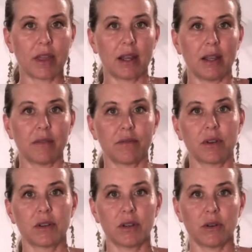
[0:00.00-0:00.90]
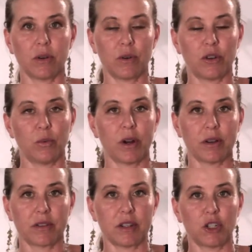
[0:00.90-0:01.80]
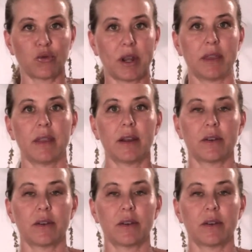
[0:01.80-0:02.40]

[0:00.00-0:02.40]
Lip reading: that lymph to where it's going to drain there.